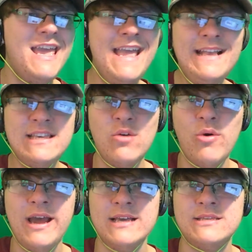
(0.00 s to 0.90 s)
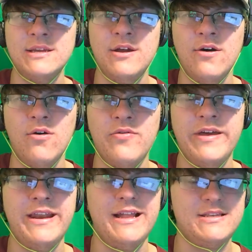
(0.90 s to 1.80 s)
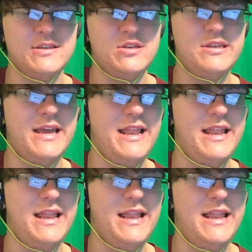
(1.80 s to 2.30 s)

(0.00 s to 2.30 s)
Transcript: easy ways to know that it's a,